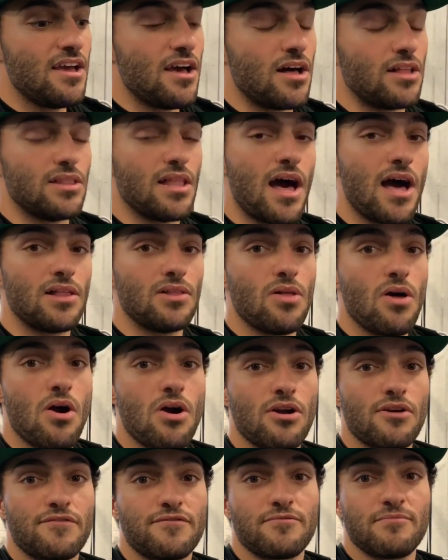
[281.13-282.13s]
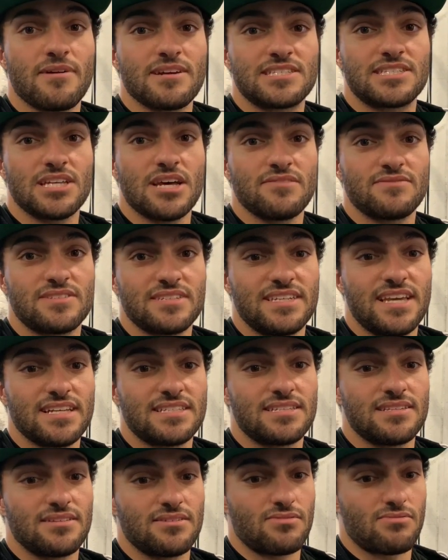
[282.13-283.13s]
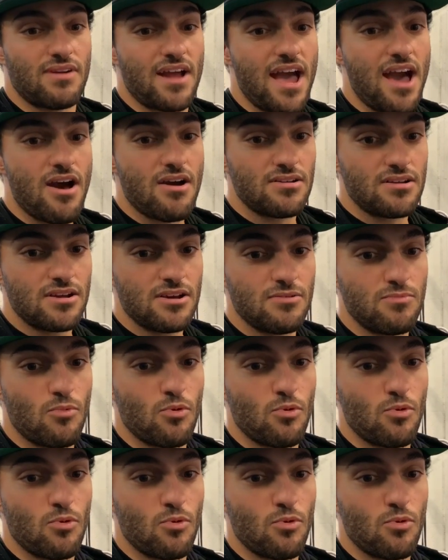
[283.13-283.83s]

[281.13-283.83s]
a lot longer for myself to get to the ground,